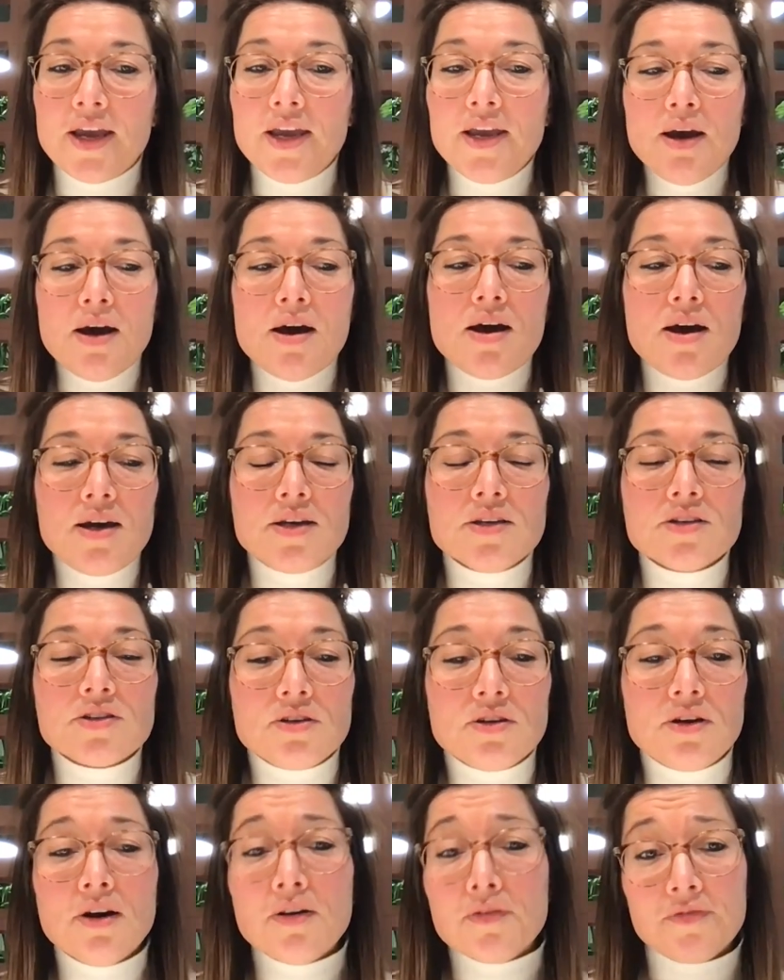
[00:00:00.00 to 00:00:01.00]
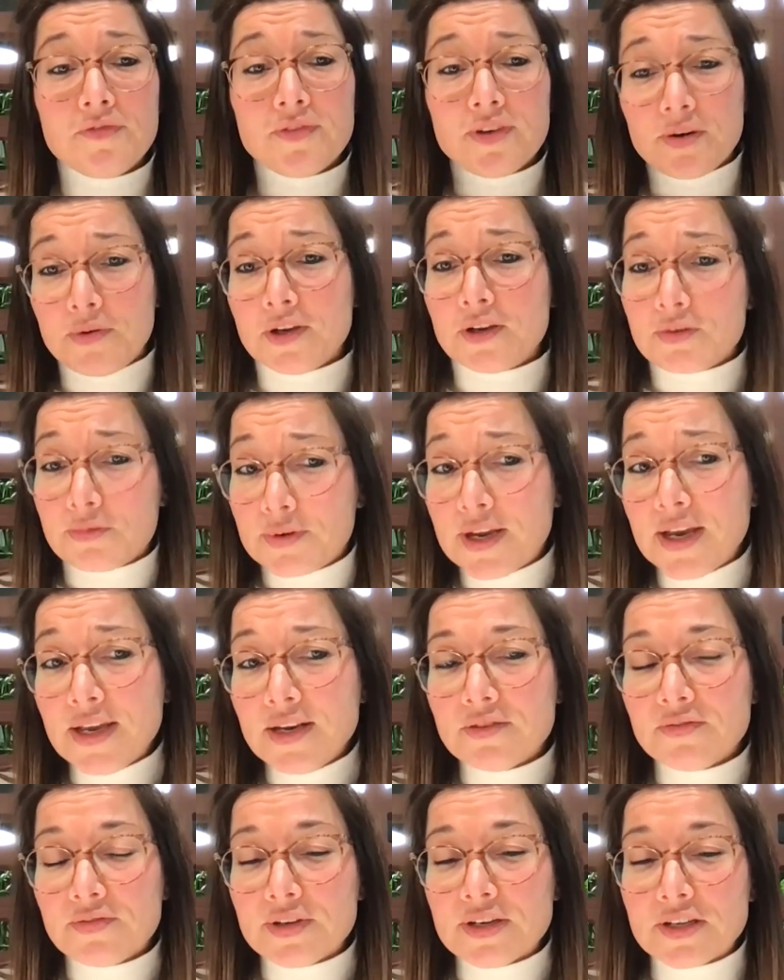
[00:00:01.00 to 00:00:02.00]
A I is not very
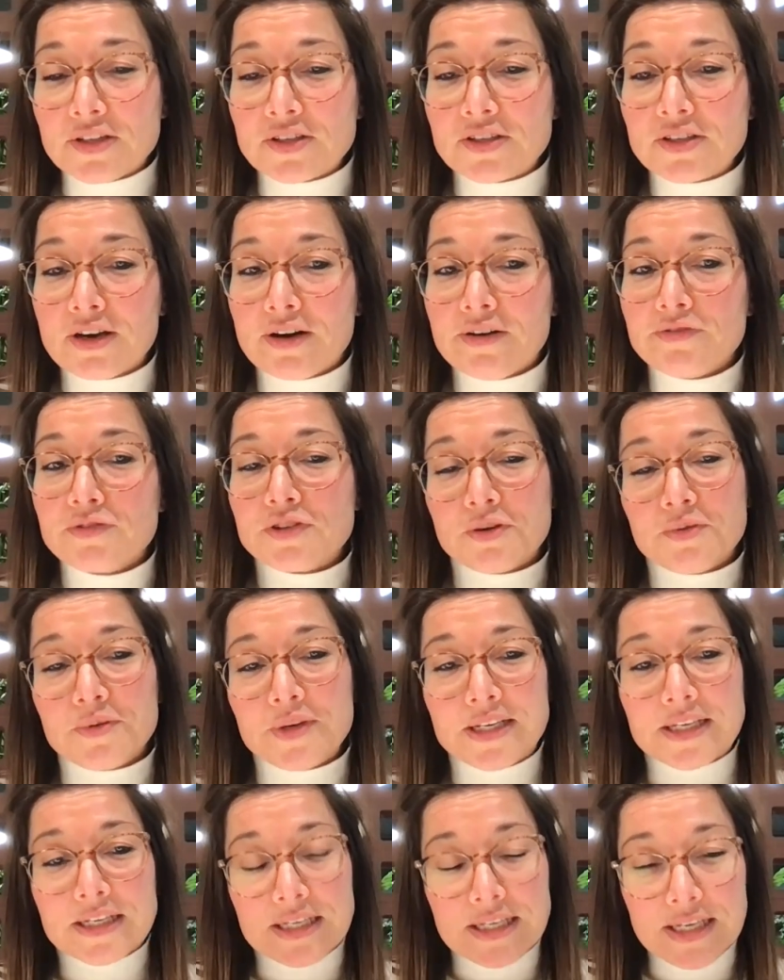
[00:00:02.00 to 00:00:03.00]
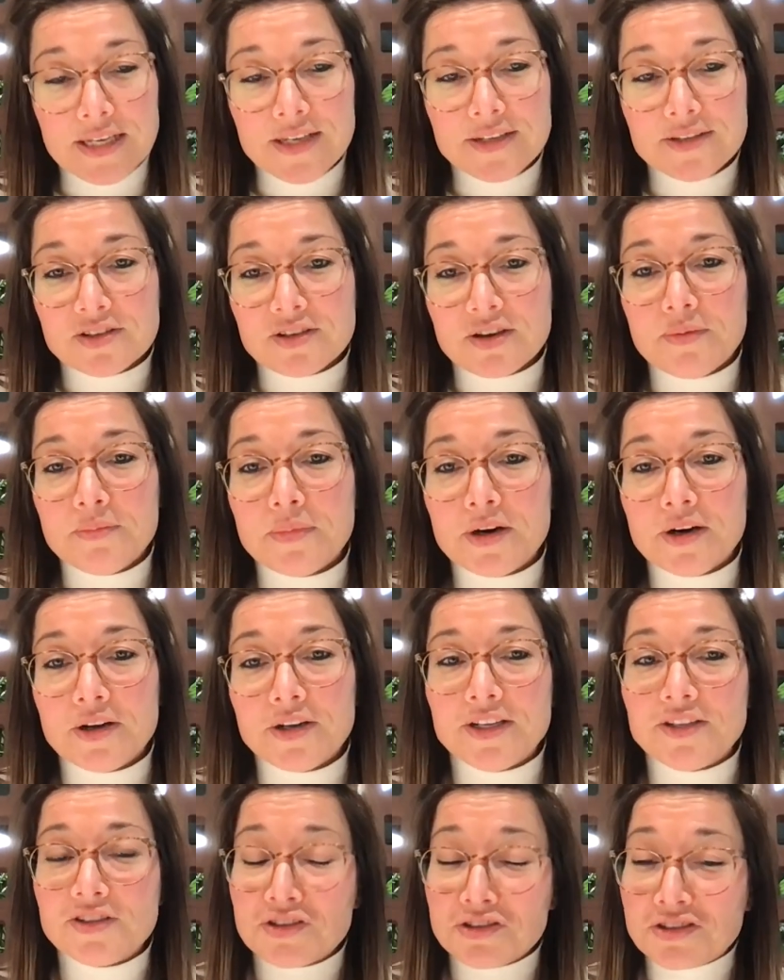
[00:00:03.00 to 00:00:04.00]
creative in itself, so it needs
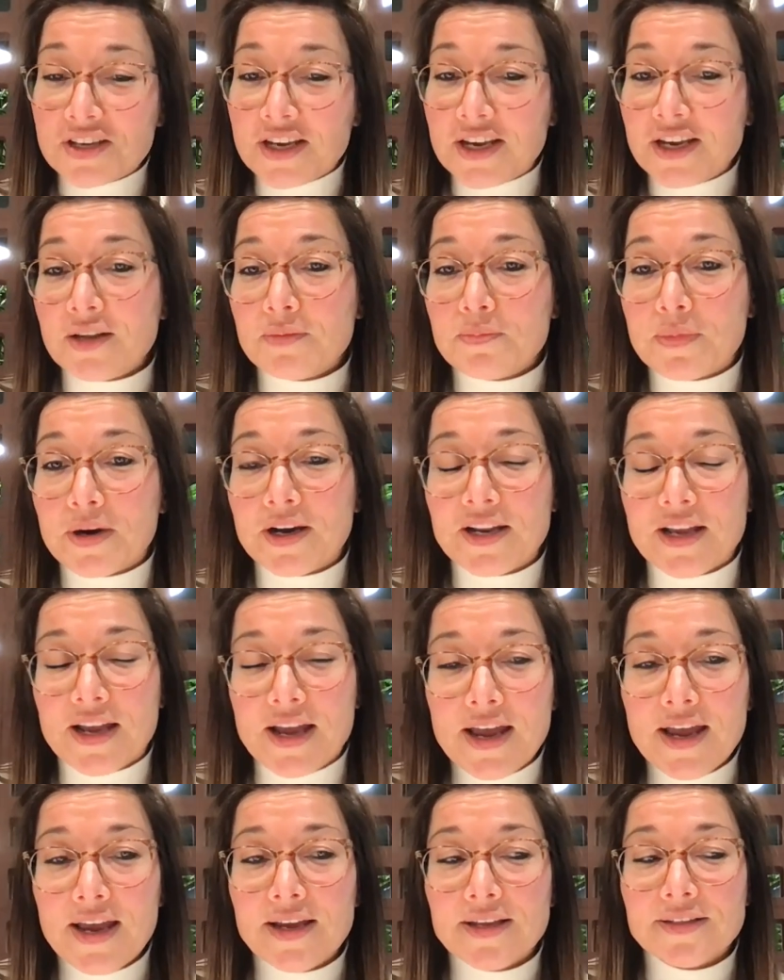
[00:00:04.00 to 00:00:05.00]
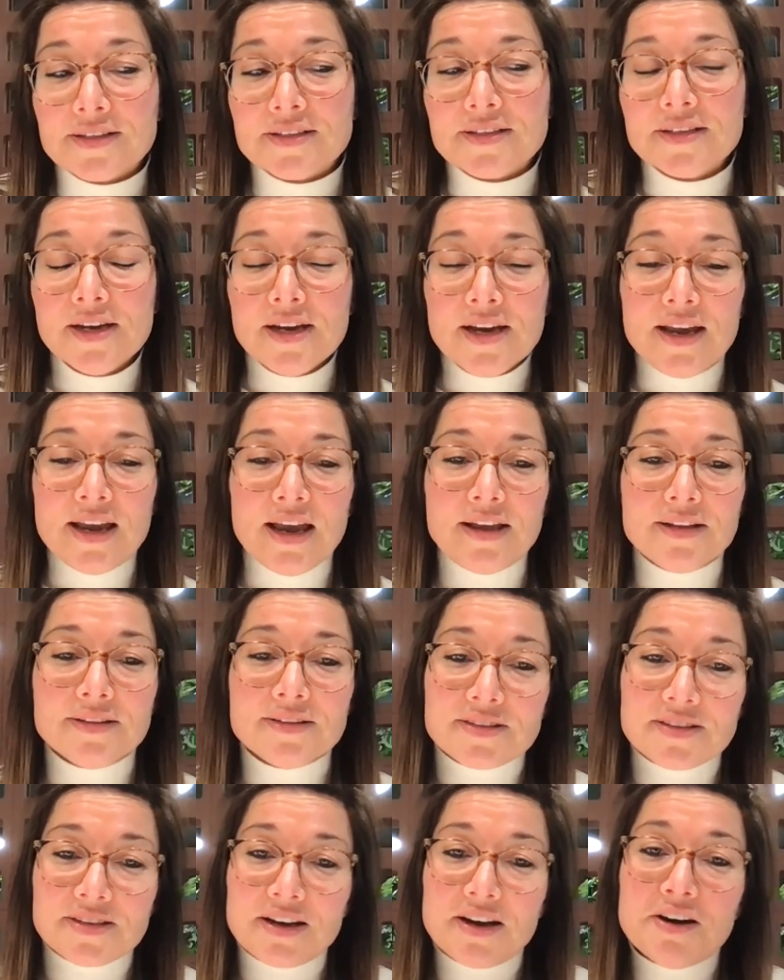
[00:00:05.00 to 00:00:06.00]
somebody to take it by the hand
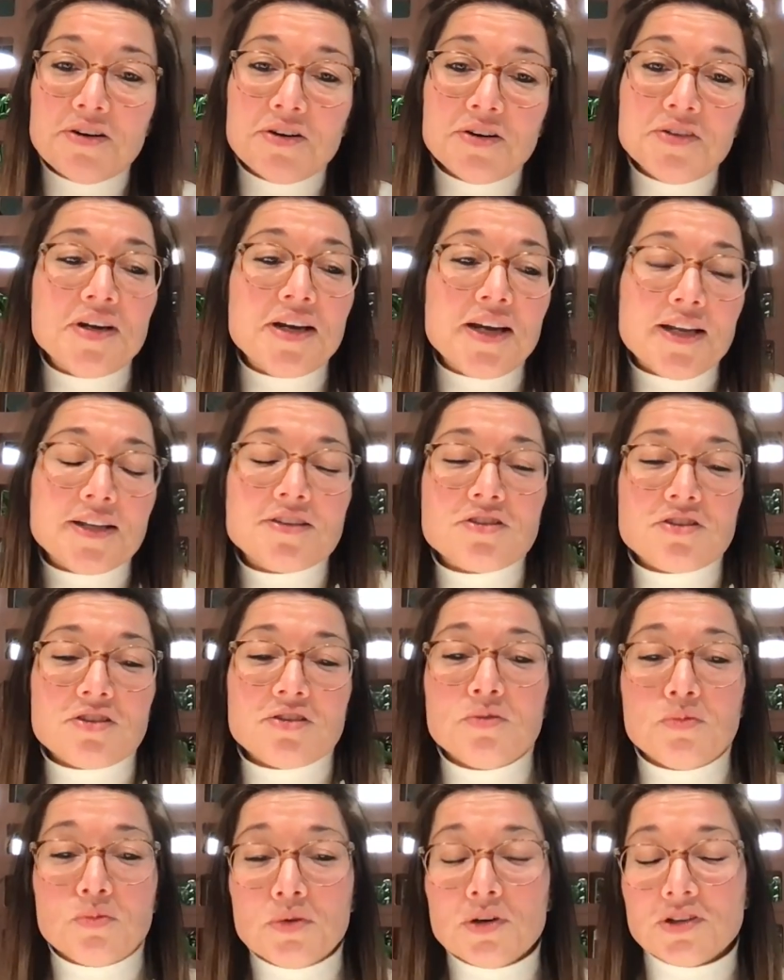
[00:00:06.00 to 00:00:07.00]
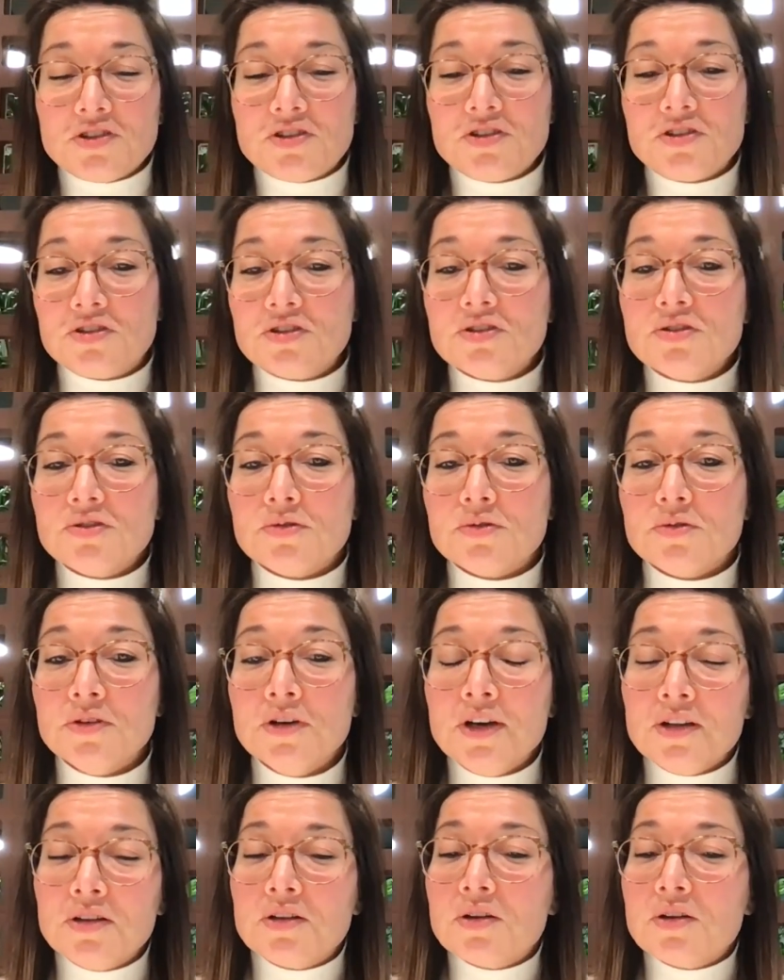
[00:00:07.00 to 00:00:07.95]
and tell it what to do.